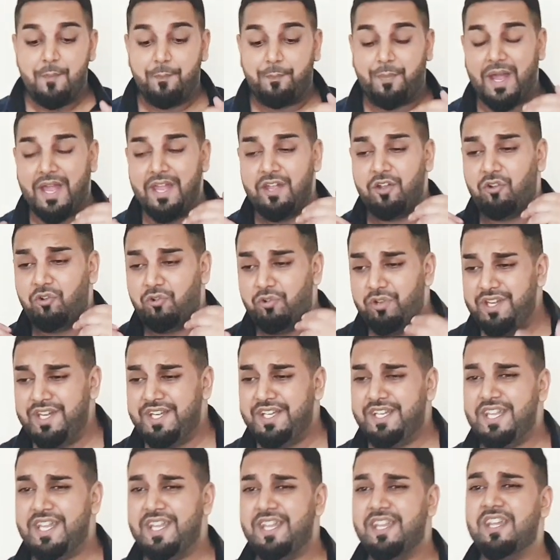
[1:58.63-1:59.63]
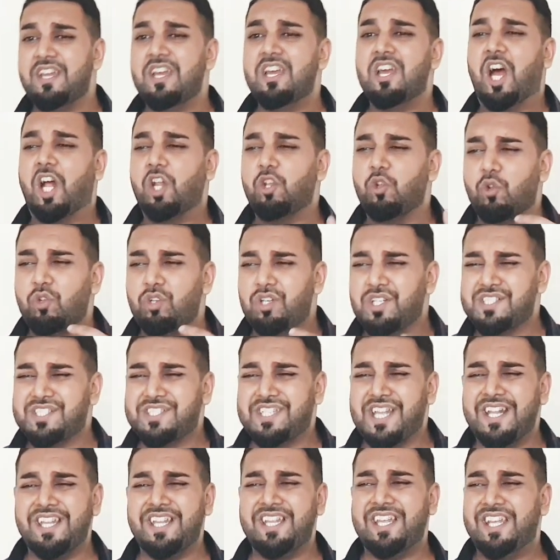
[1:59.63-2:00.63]
by reading and
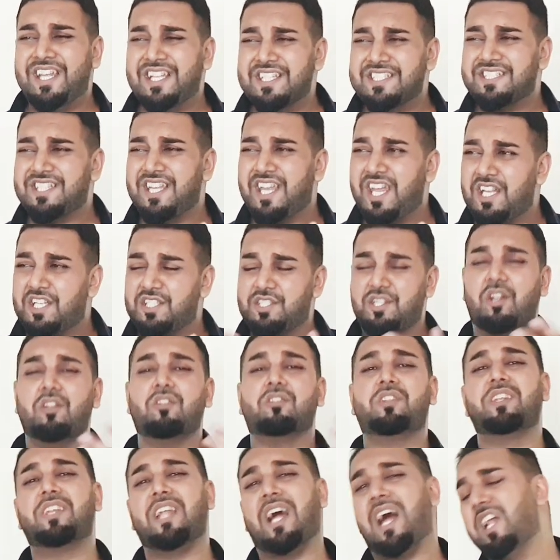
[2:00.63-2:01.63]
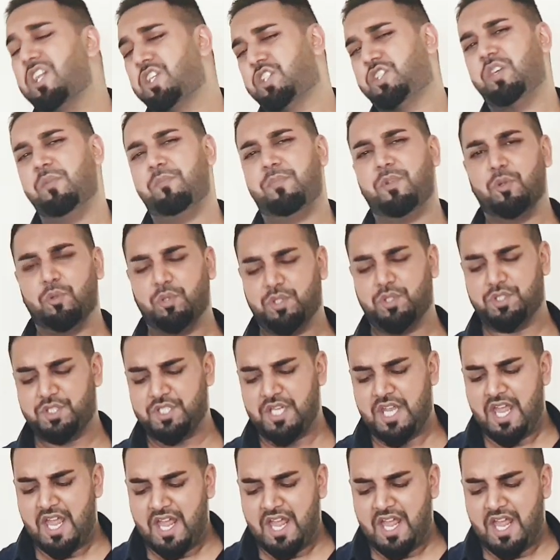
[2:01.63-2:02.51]
understanding his exalted attributes,